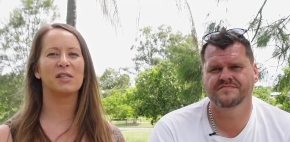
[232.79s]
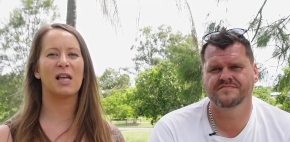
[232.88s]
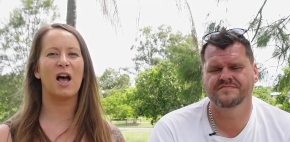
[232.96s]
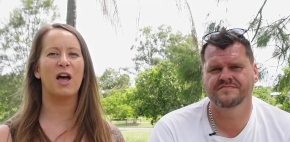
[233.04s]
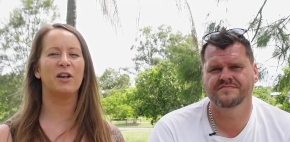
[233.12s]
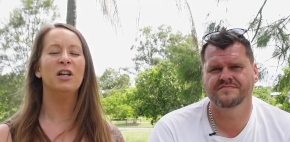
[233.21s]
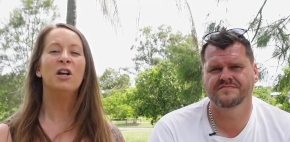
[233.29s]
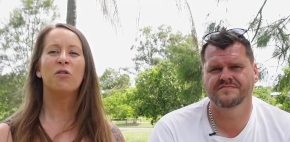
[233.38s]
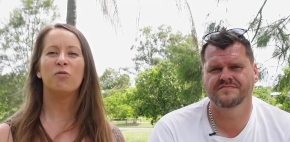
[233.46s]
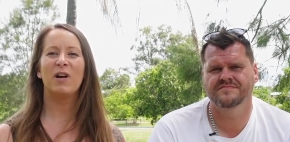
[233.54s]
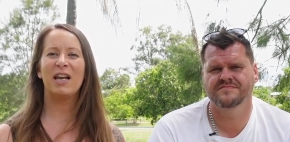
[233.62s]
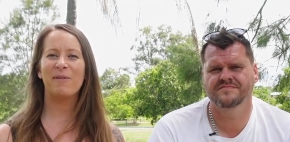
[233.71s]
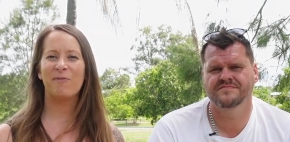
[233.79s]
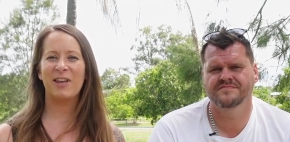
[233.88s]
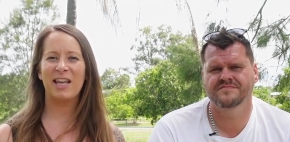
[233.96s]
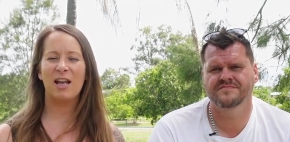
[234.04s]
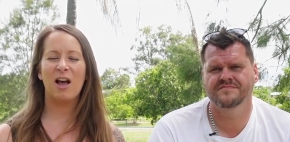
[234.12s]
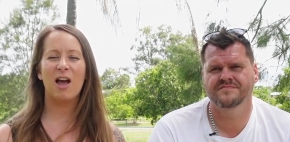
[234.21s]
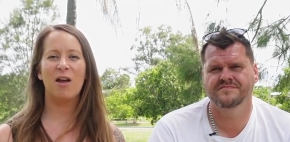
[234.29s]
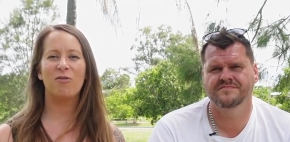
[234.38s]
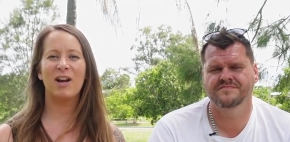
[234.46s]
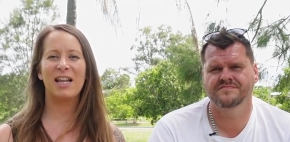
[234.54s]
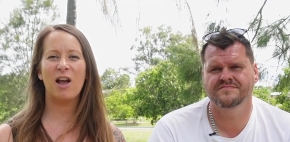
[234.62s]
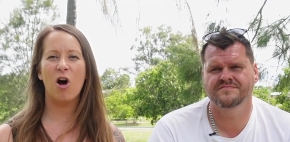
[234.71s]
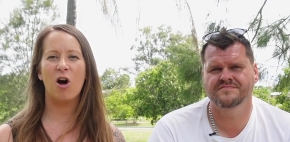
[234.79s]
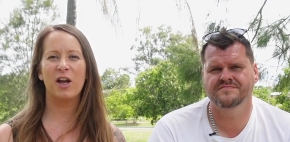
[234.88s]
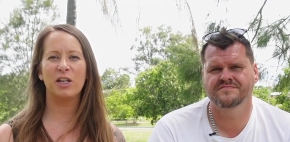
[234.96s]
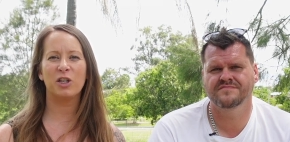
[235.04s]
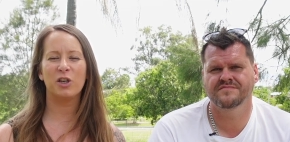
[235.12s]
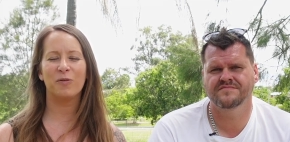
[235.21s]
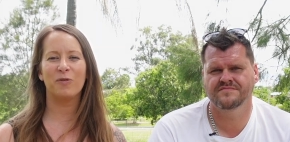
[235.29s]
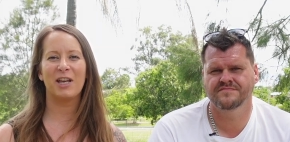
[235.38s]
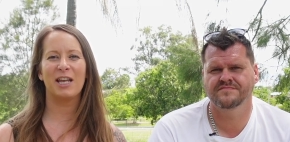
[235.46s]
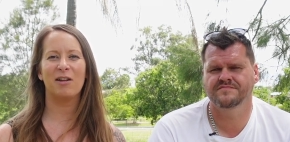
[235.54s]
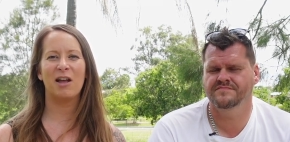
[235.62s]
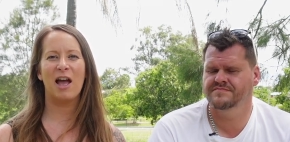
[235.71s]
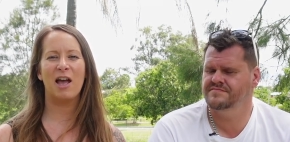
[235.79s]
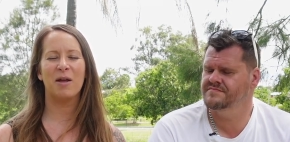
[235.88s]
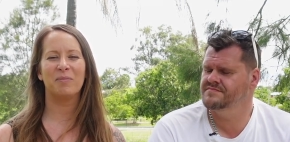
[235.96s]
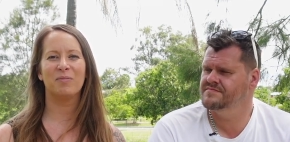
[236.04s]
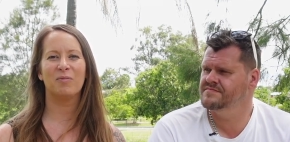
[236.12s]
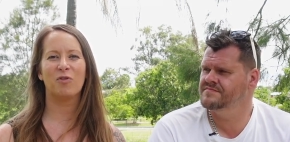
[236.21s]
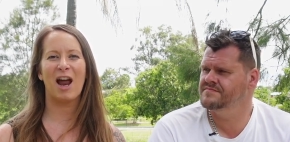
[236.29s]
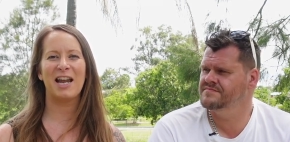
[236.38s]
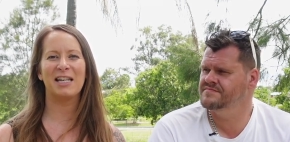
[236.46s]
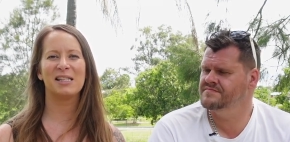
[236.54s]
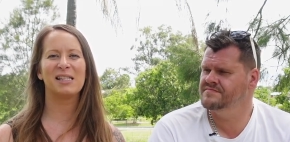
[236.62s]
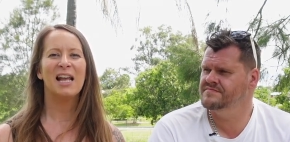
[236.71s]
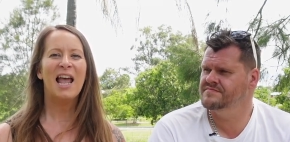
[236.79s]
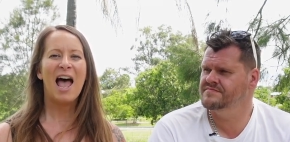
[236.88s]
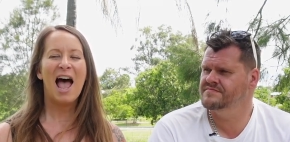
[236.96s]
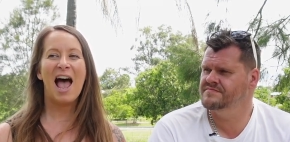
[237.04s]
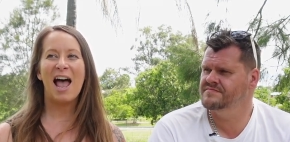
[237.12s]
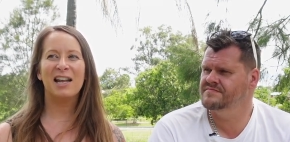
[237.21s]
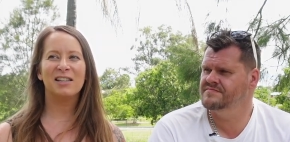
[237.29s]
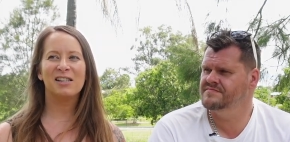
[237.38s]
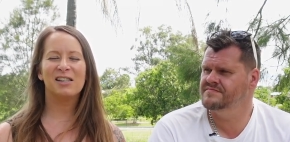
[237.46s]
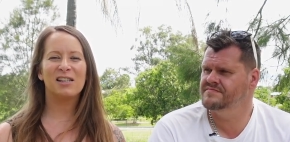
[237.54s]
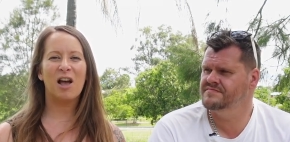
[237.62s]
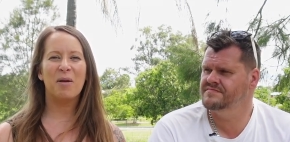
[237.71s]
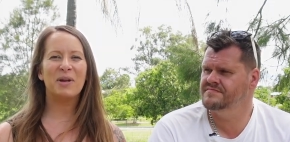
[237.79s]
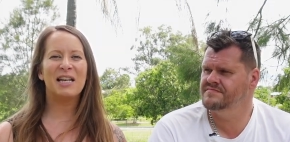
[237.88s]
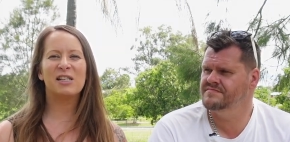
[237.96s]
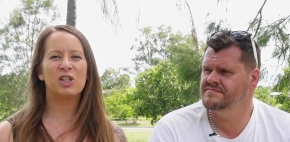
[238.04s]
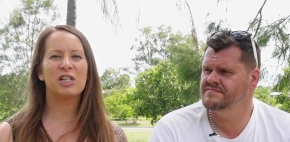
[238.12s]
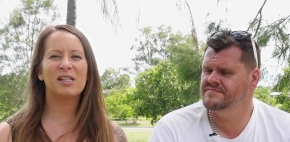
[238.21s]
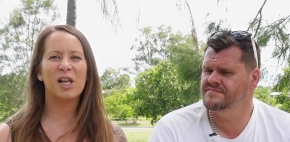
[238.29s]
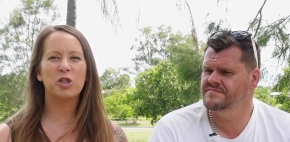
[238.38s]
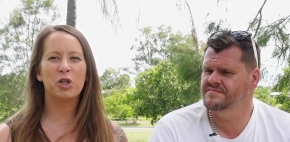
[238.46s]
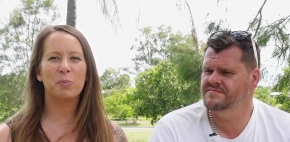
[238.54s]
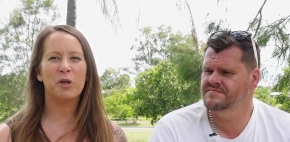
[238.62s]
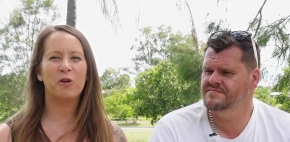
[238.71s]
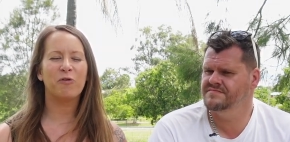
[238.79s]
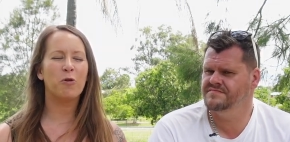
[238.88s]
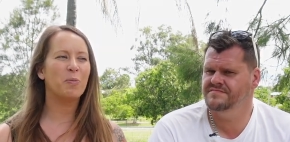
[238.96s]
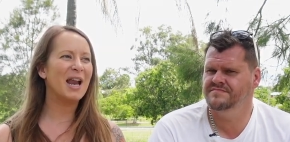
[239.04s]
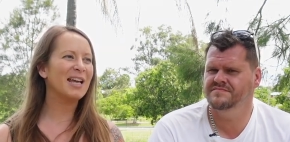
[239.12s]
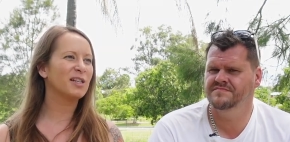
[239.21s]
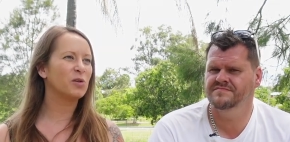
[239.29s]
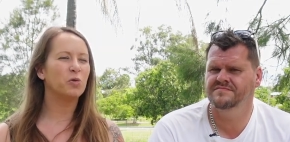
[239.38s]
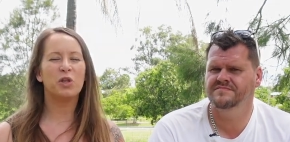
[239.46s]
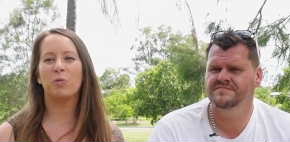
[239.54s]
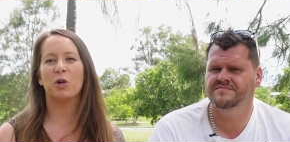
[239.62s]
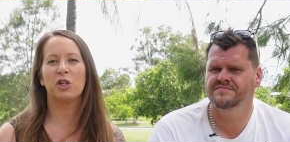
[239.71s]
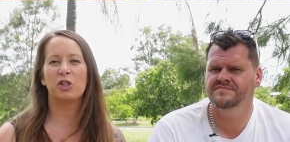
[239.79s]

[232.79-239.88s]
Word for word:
Speaker 1: sun, really, uh, really high UV um, rates and I mean it's just such a beautiful place. All you want